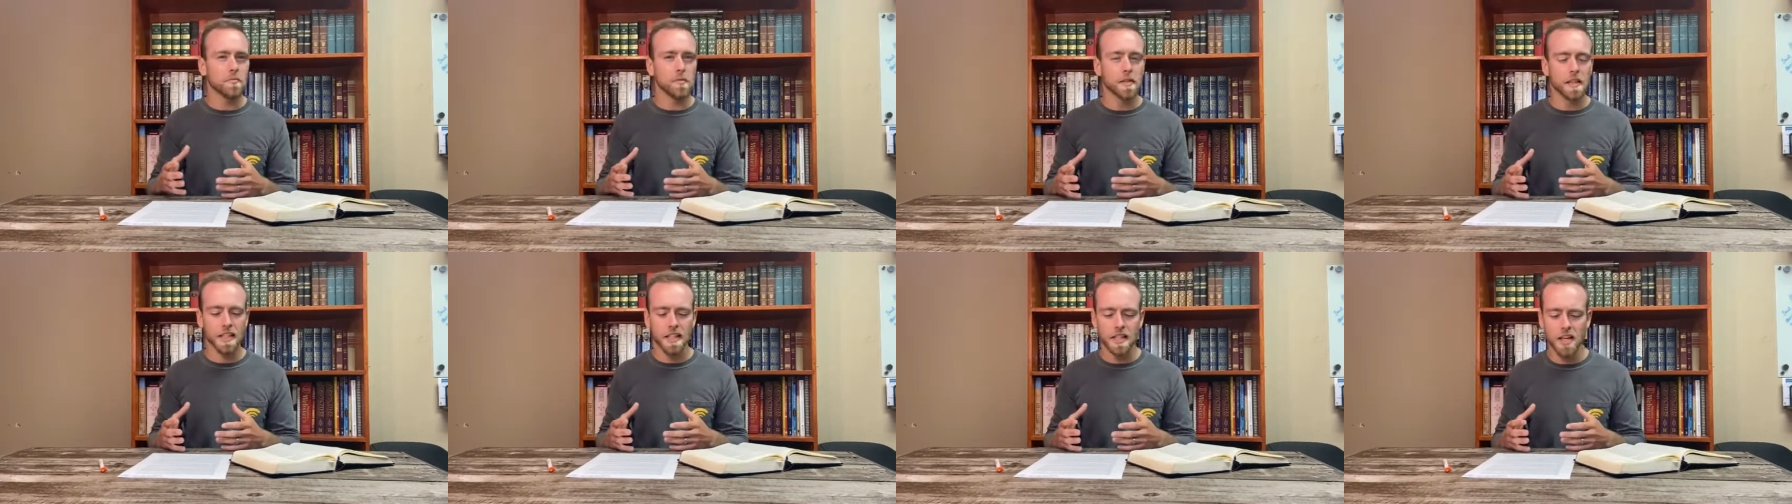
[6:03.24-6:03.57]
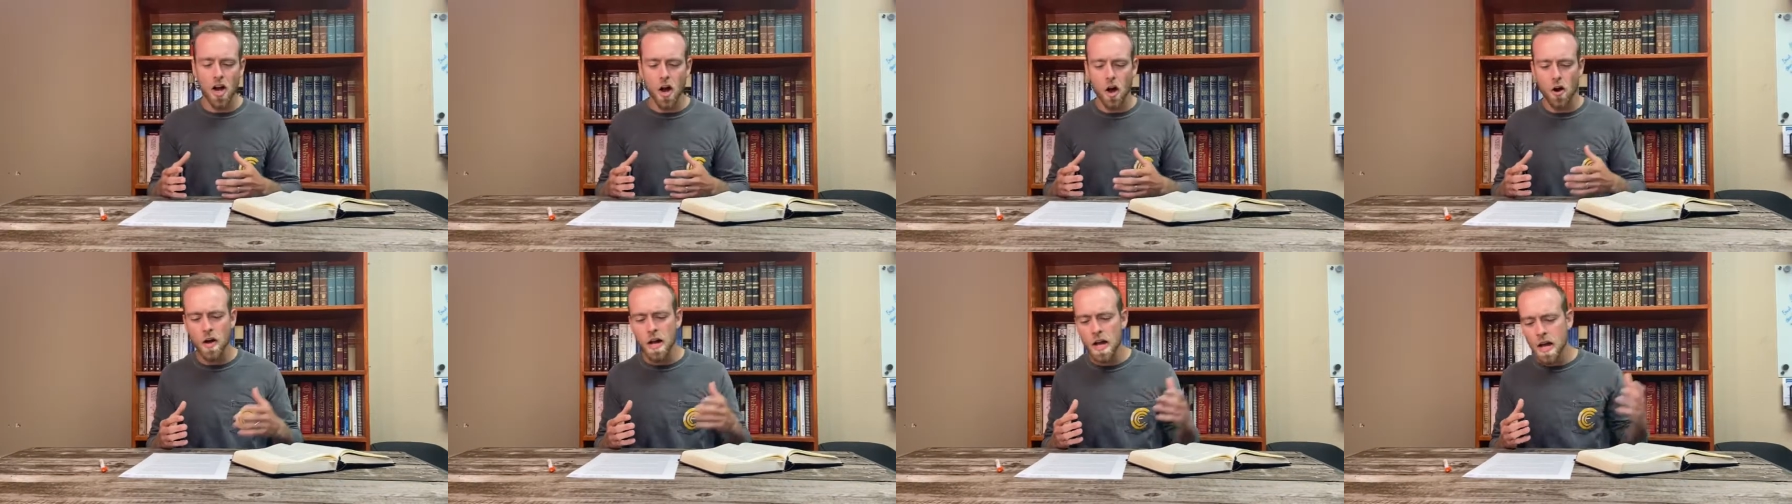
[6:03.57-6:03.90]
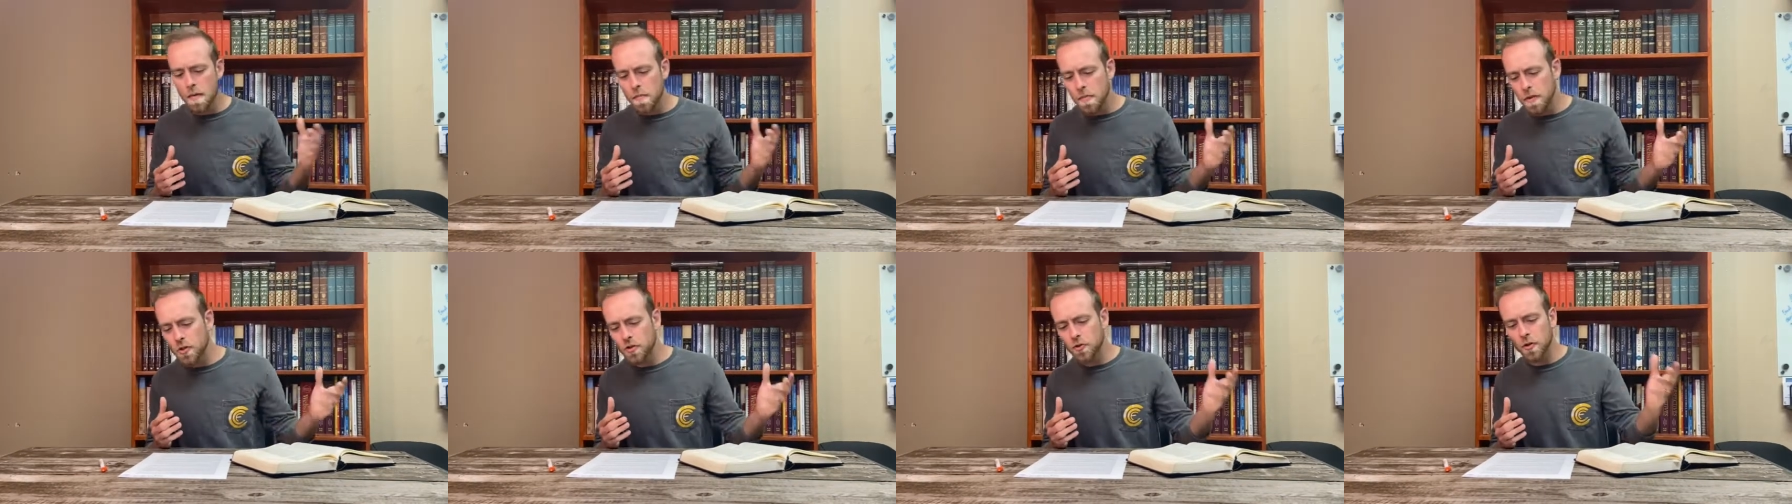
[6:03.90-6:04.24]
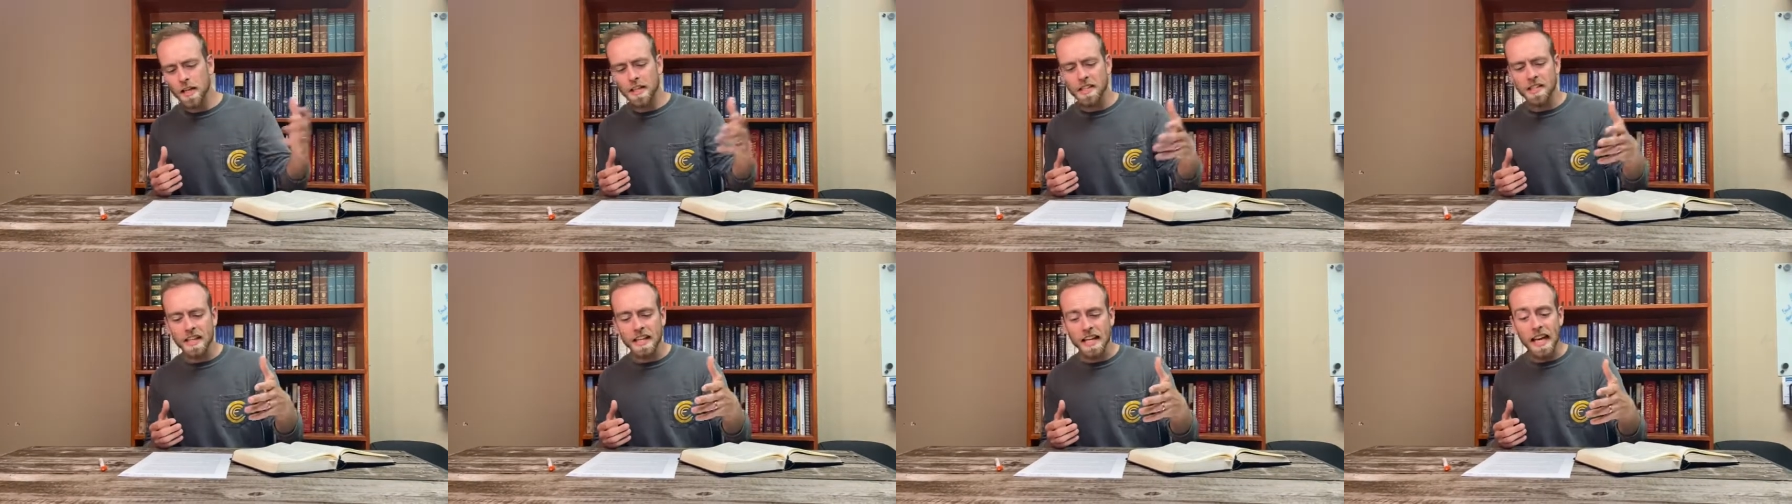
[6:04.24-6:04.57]
really know, but
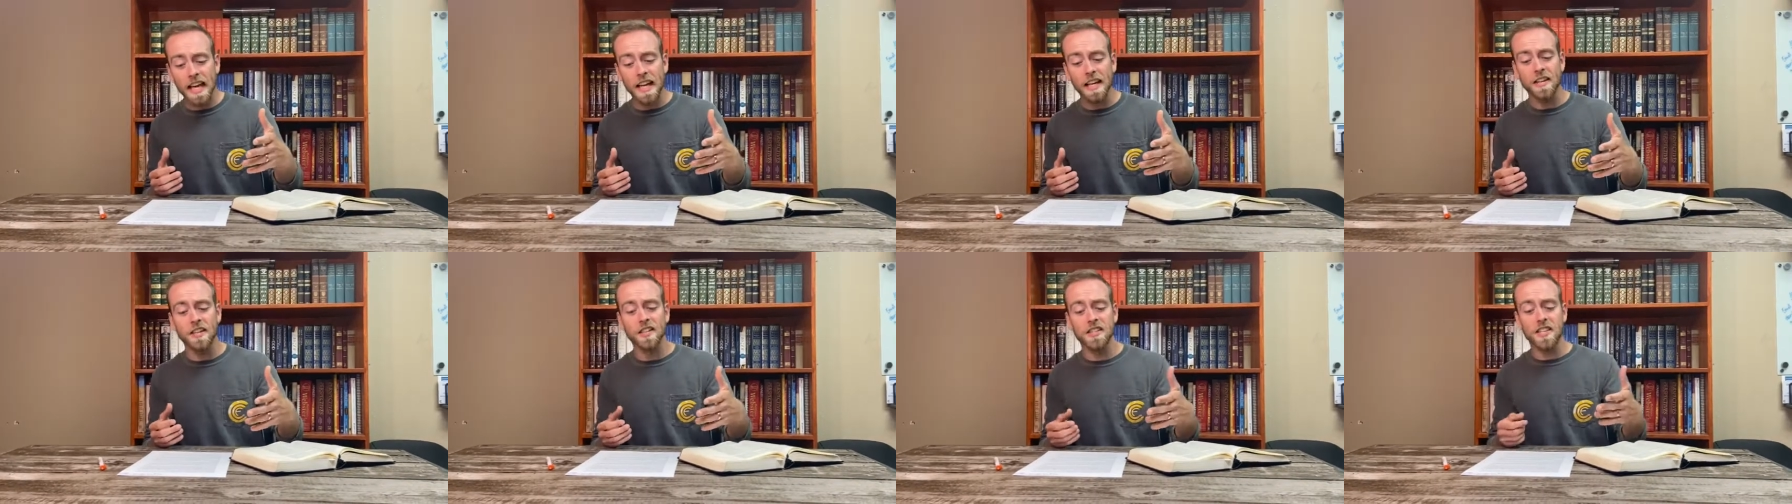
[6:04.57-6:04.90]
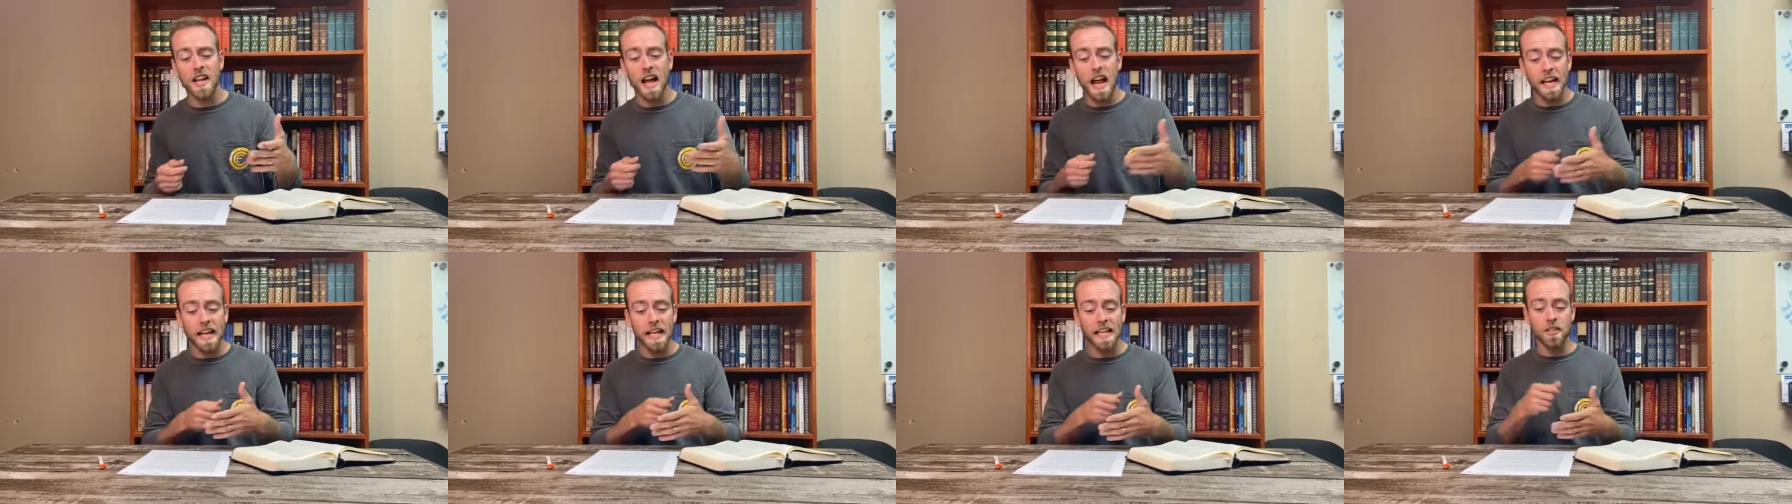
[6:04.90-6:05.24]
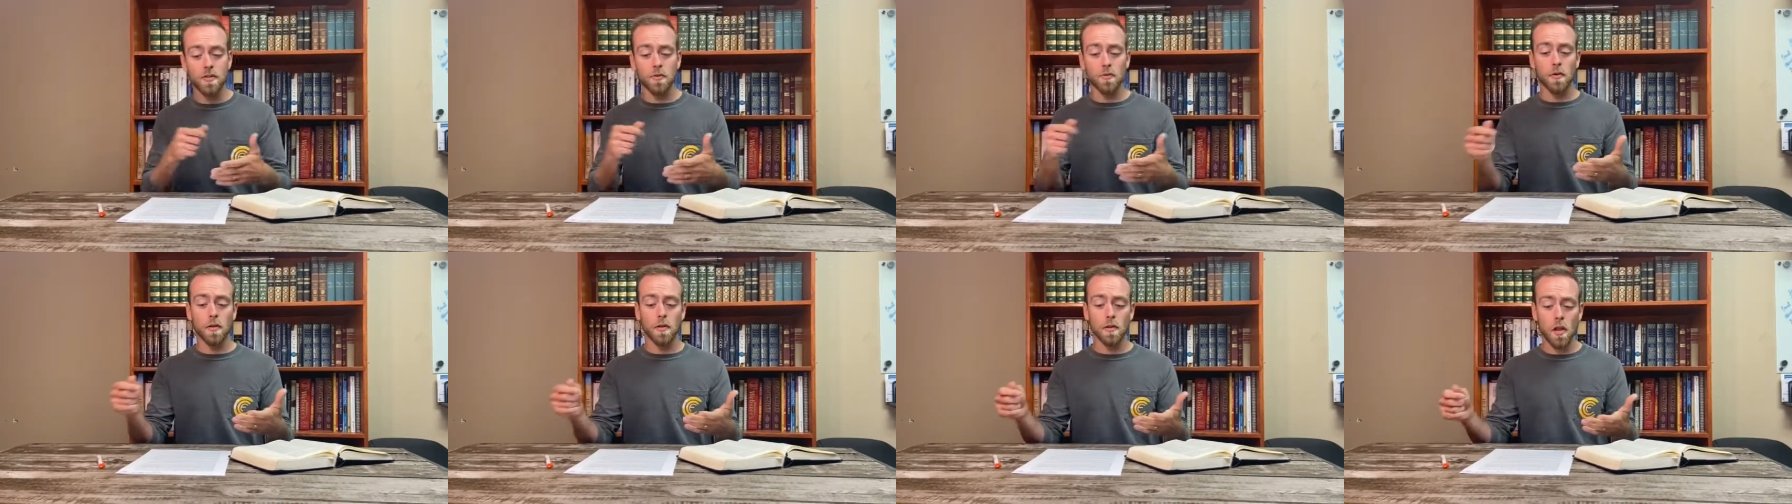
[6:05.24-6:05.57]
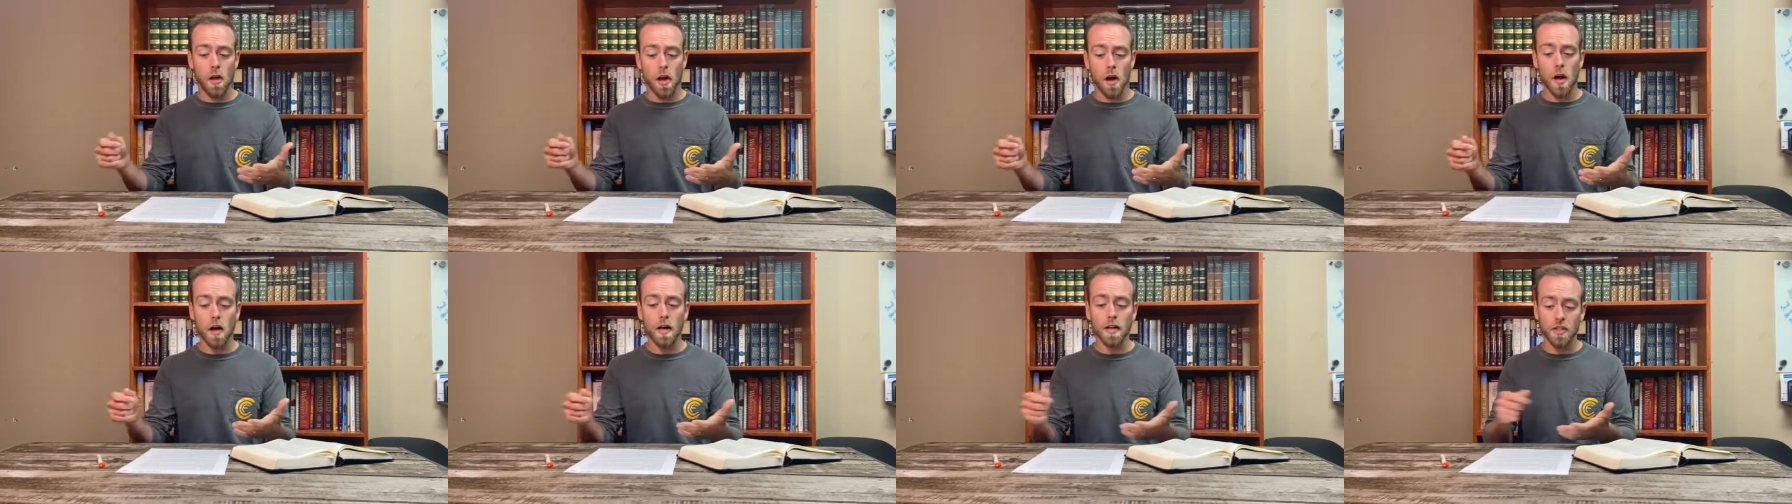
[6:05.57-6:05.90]
tricks the king into signing into a law,